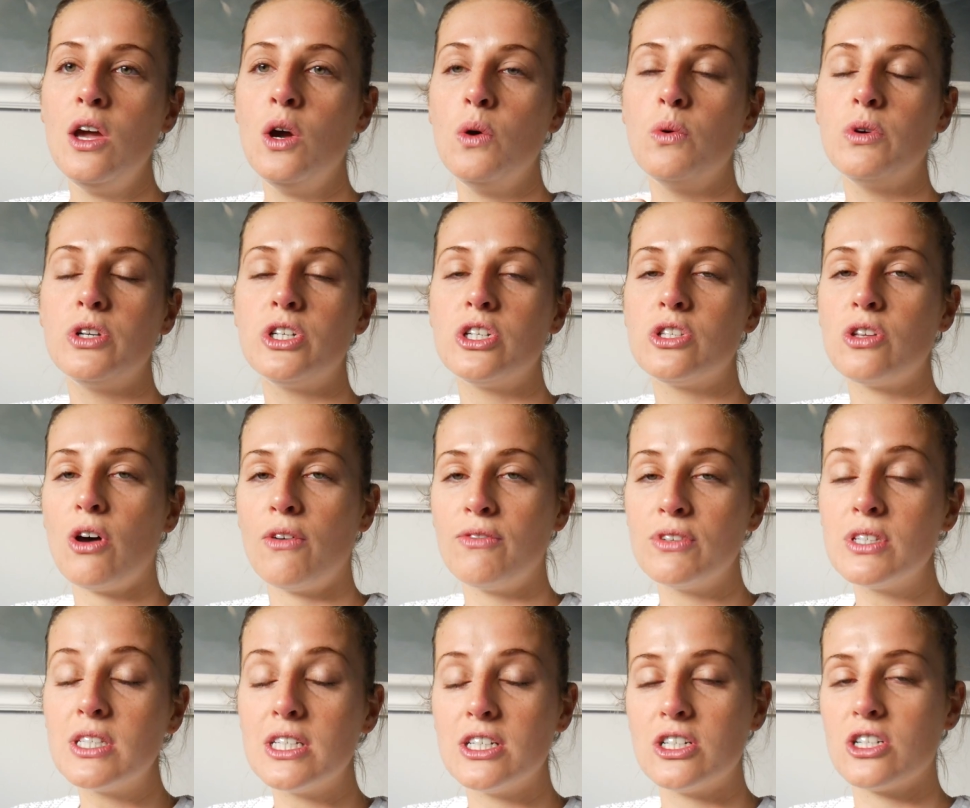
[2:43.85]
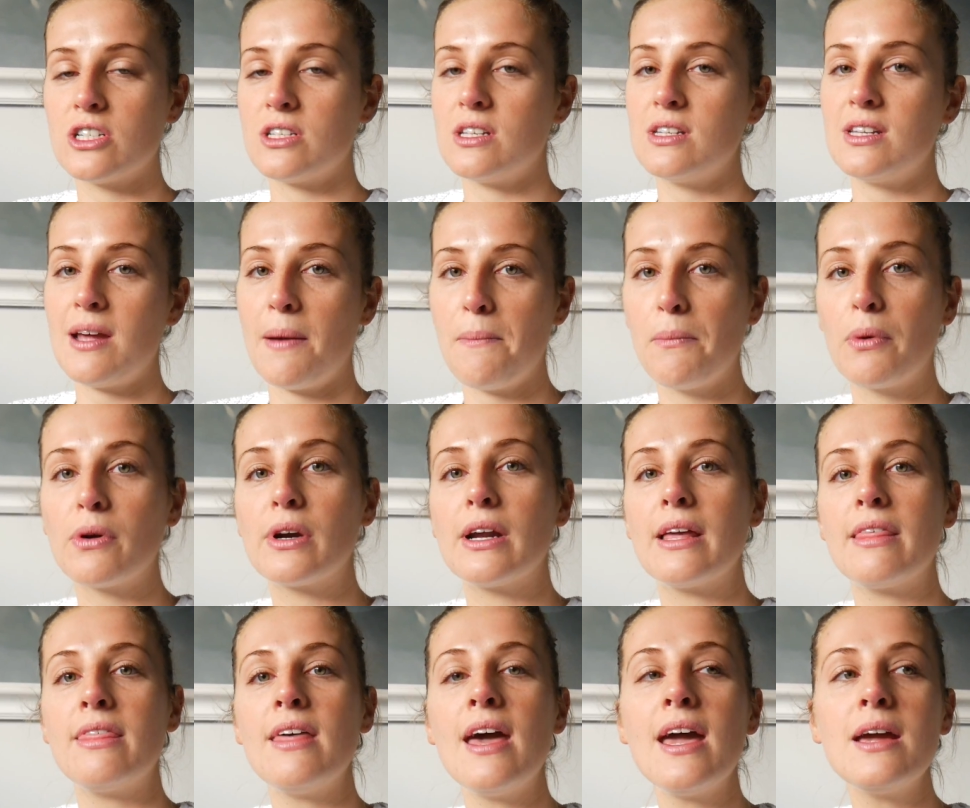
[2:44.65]
which is obviously just a
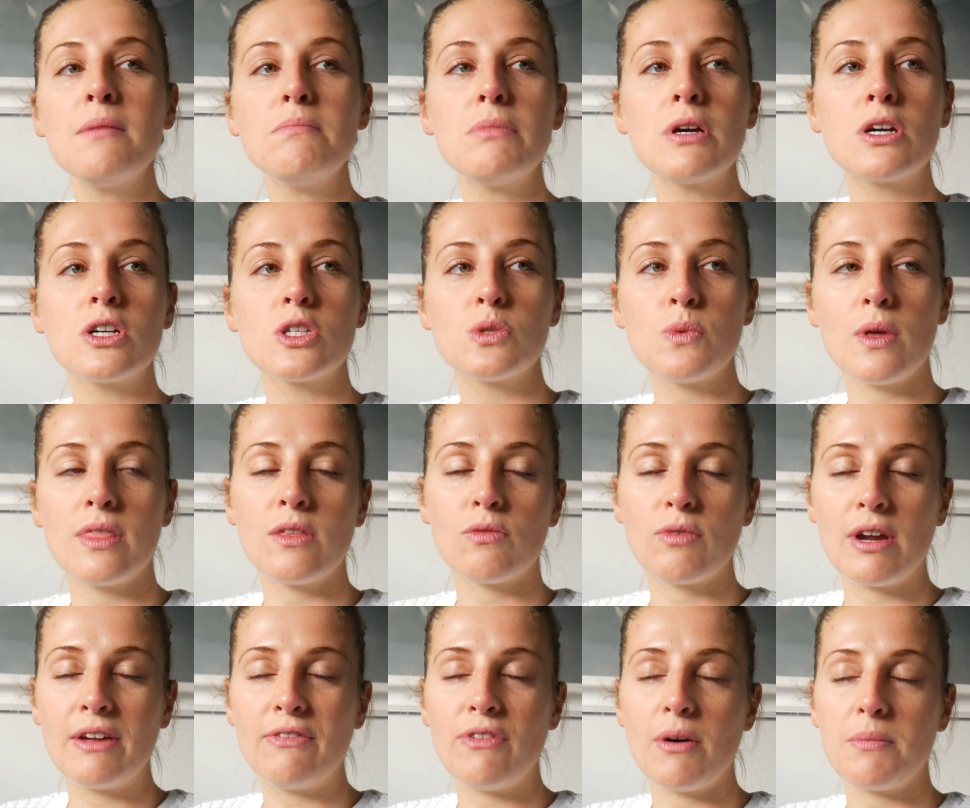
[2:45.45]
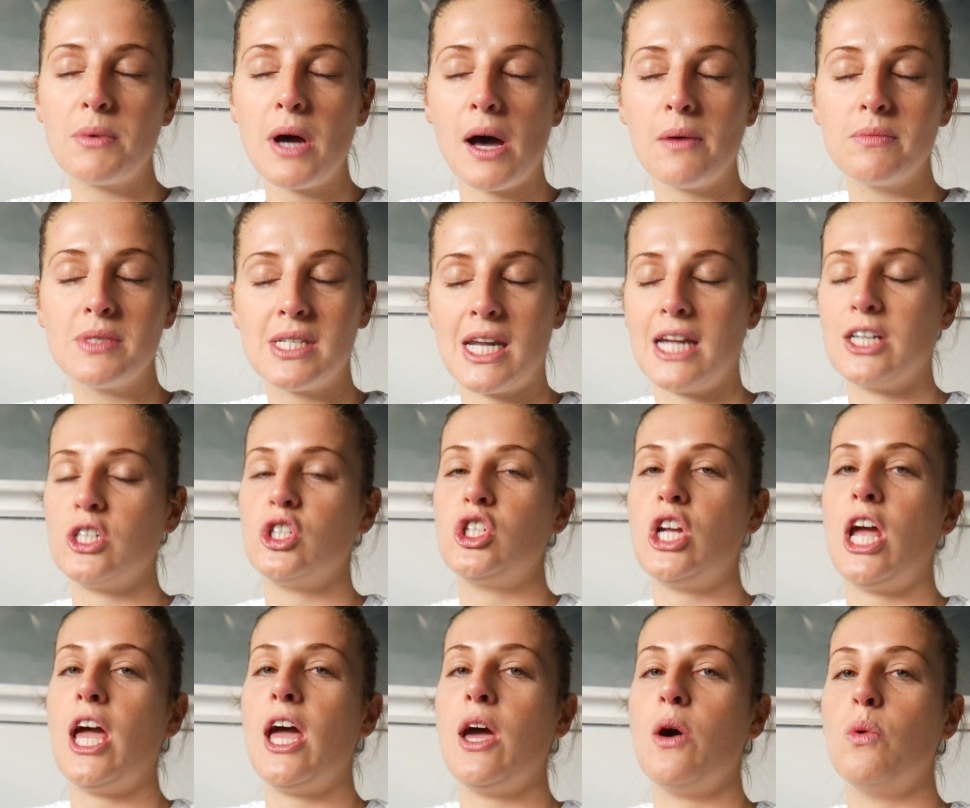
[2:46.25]
temporary thing because when the refurb comes
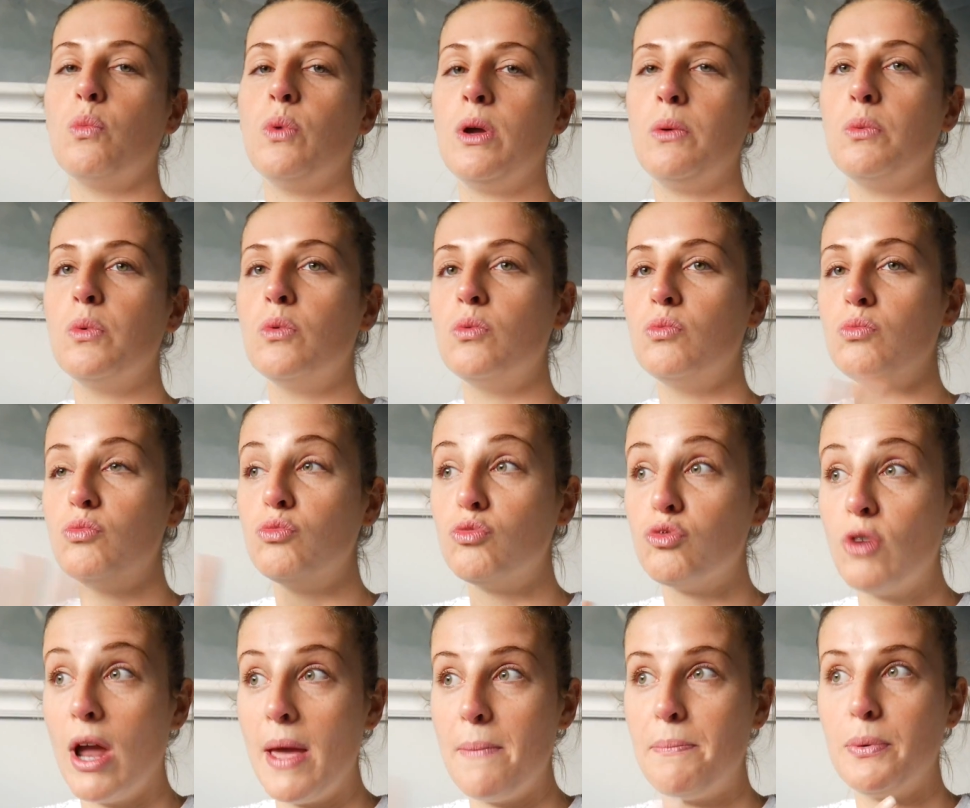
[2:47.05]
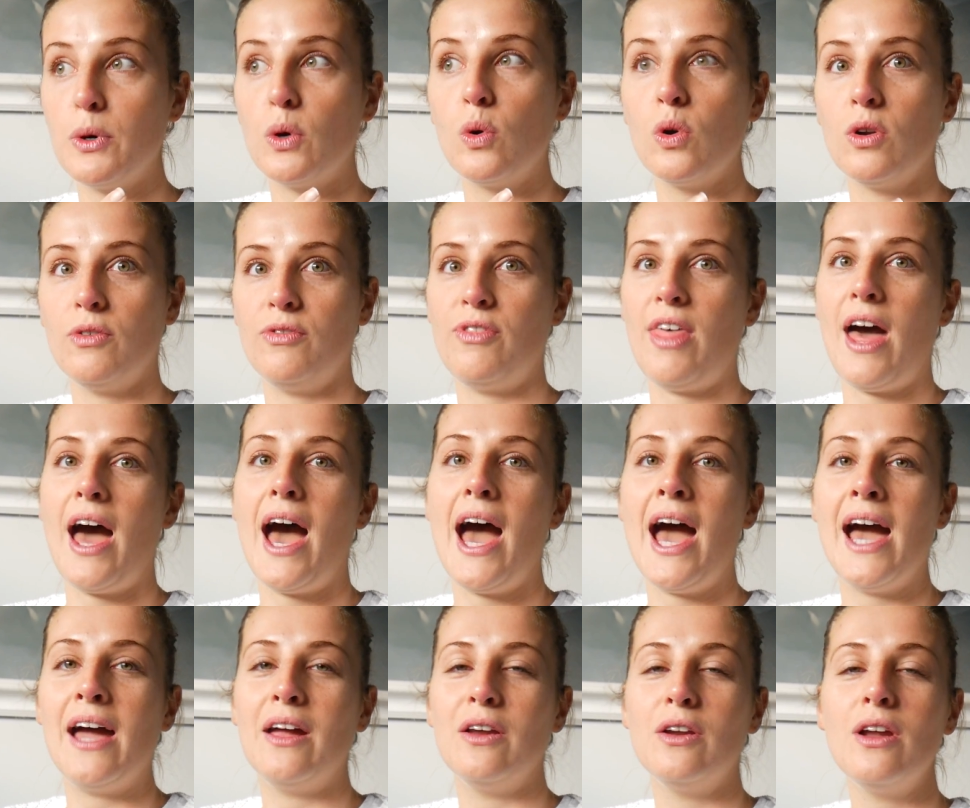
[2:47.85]
next year we will rip all of
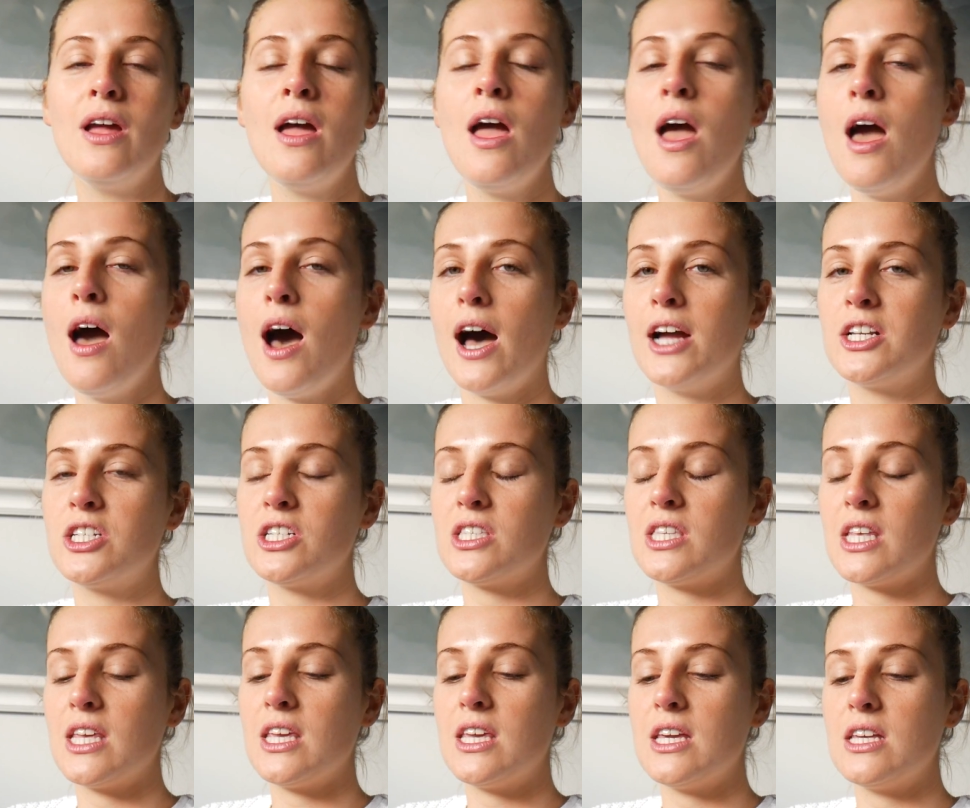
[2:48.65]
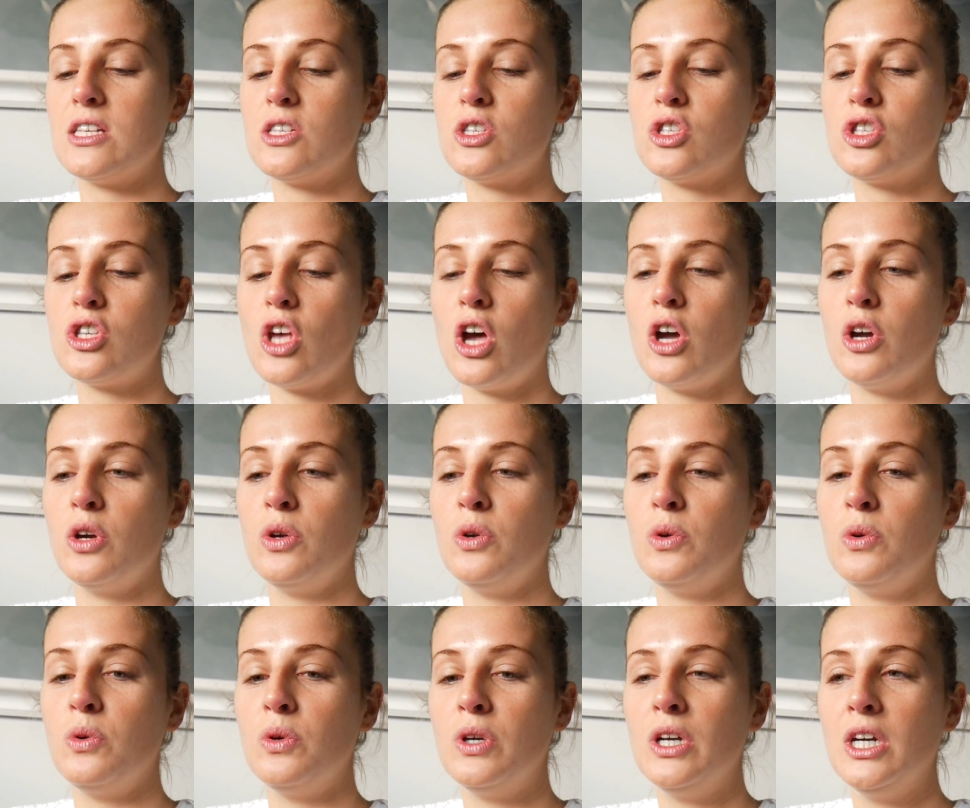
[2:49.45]
that out. I just think it's
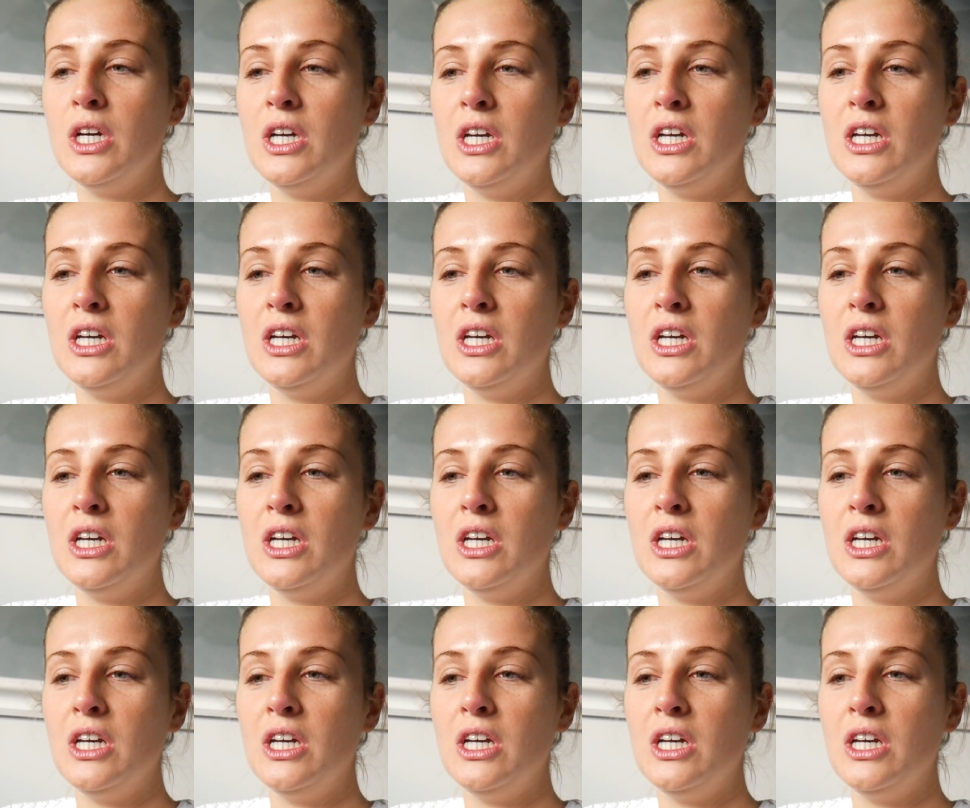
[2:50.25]
so